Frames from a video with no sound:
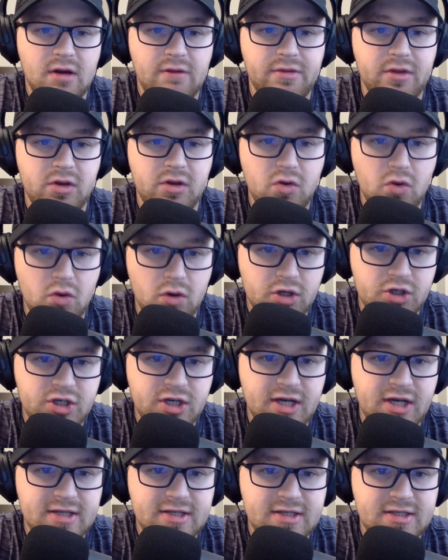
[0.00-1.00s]
the New York
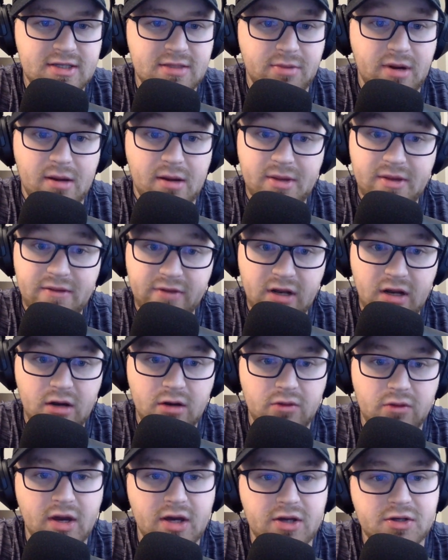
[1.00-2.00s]
Jets, probably even Aaron
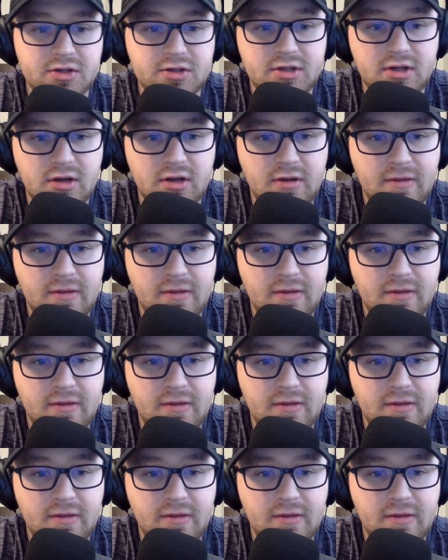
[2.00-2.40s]
Rodgers,